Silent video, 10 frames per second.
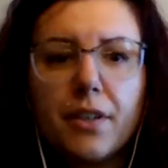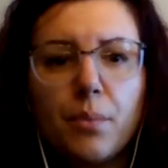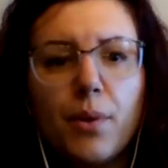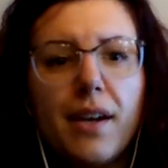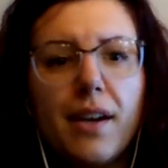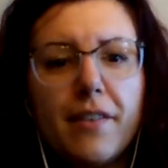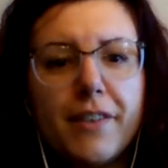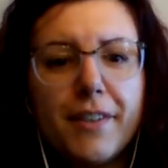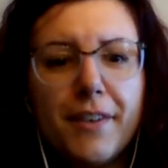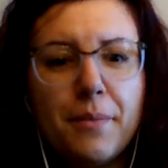good point. I
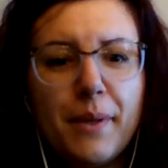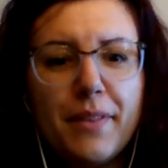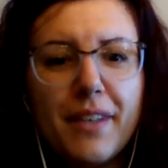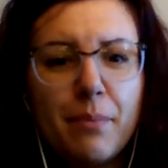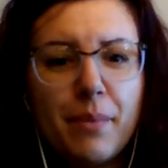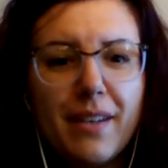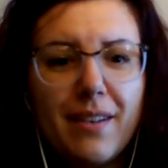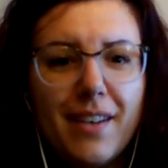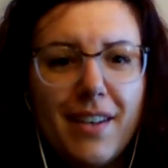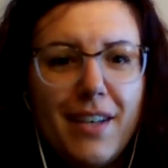never thought about that.
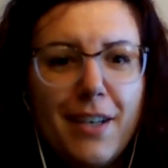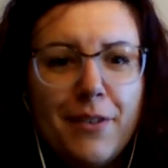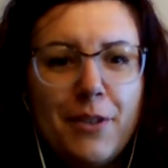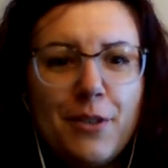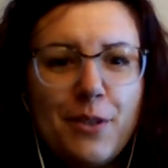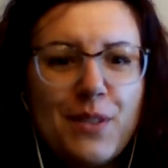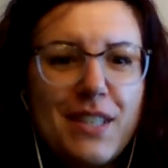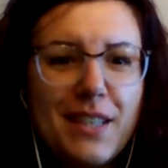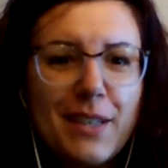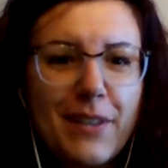But if you do
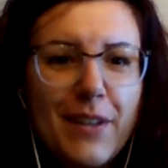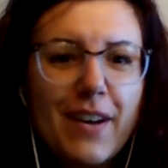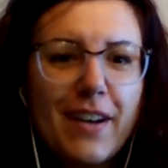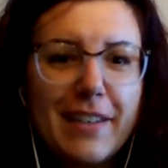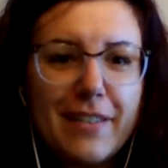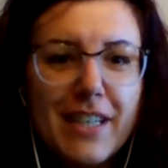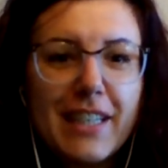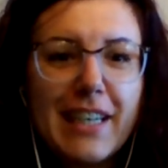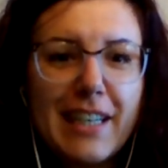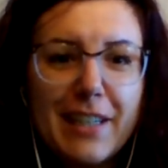see the clock kind of
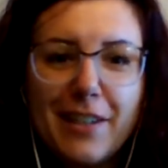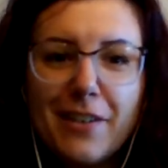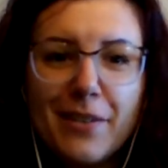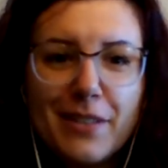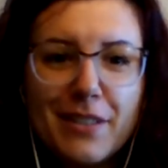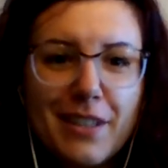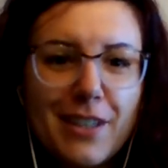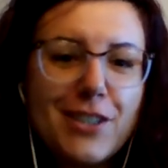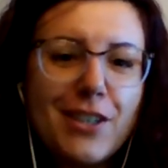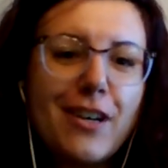ticking and it's going
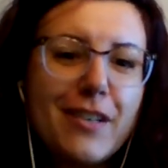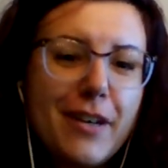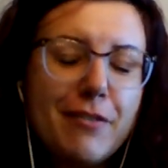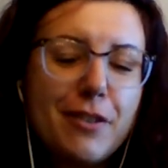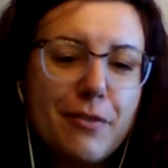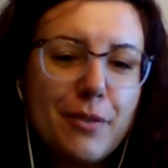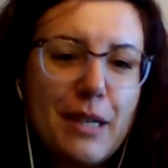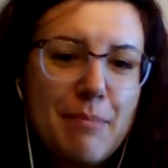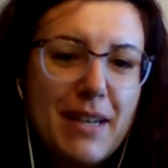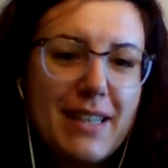to shut off after
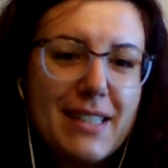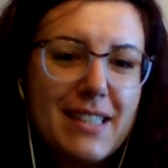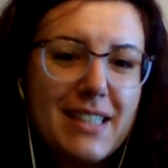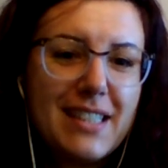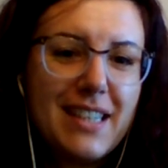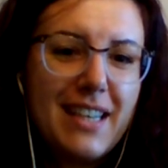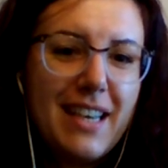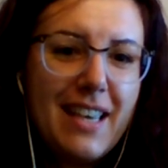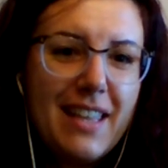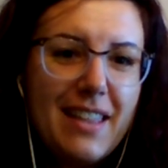40 minutes,
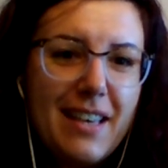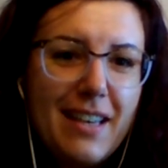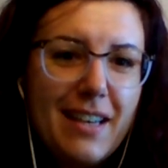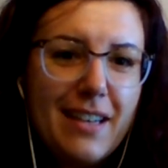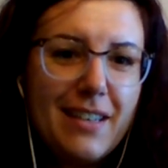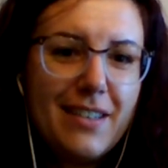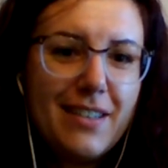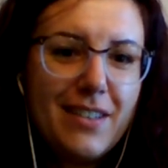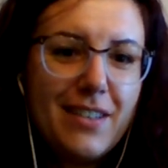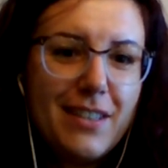then
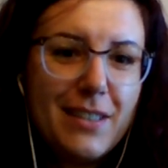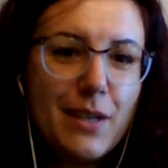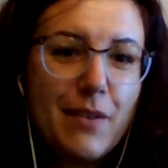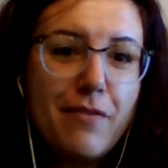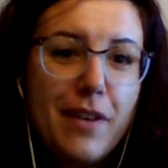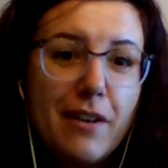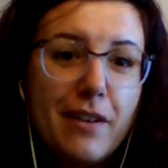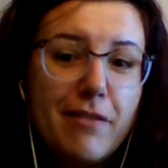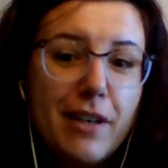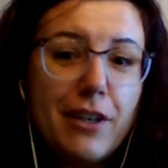it's a
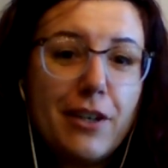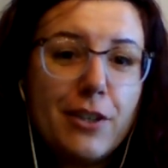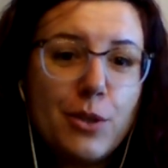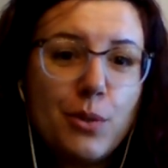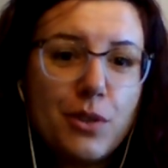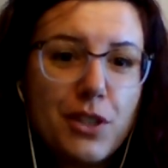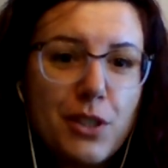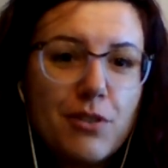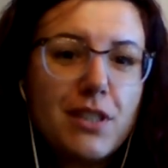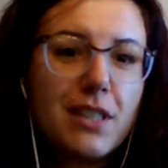very, very good tool to
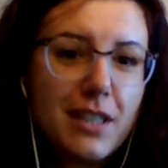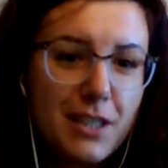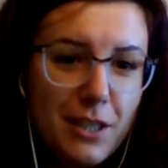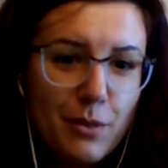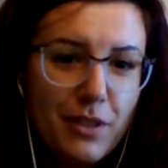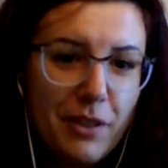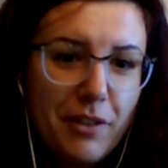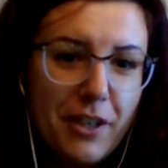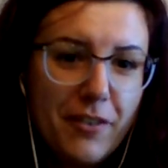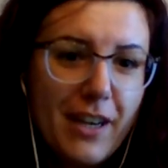use to continually
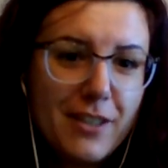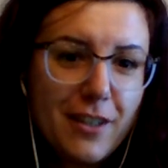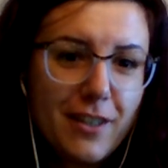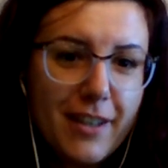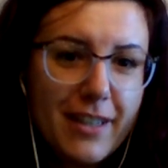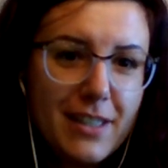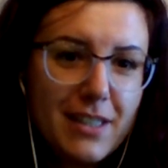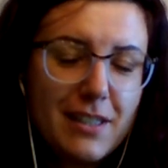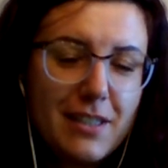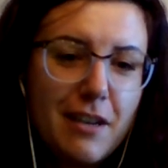redirect our
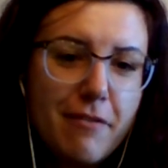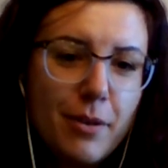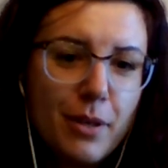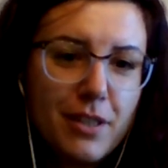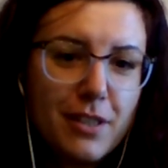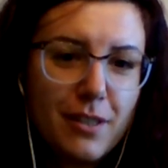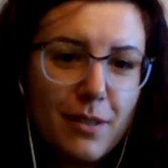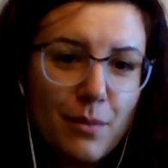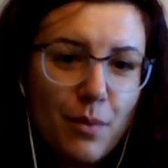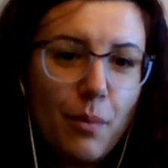clients to stay focused
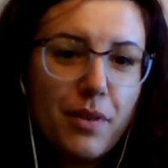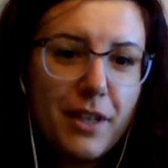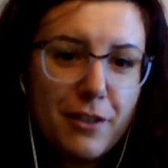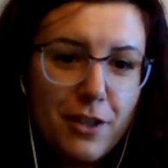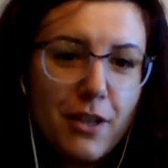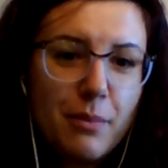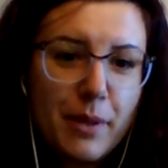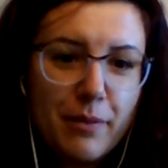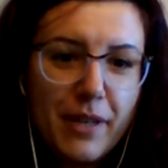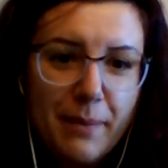on what we're there to talk
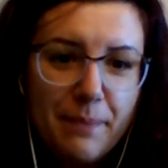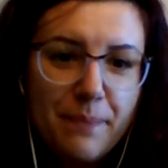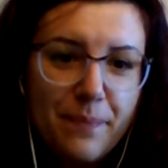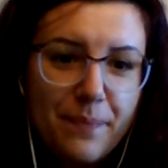about, right?